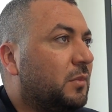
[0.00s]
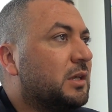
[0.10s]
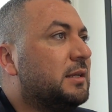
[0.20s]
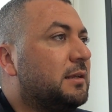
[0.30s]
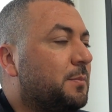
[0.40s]

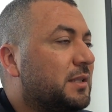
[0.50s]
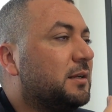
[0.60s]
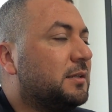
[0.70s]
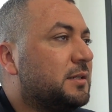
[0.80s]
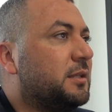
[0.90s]
get a better
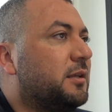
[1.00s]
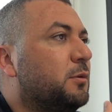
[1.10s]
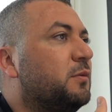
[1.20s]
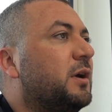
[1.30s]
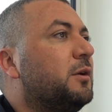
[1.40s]
understanding
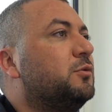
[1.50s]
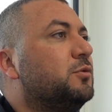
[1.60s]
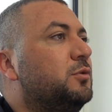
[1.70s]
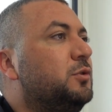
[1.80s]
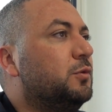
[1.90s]
of how
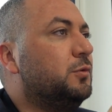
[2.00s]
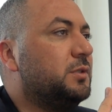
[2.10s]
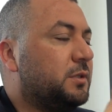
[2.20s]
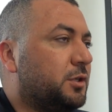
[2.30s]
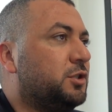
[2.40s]
to use
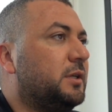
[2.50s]
such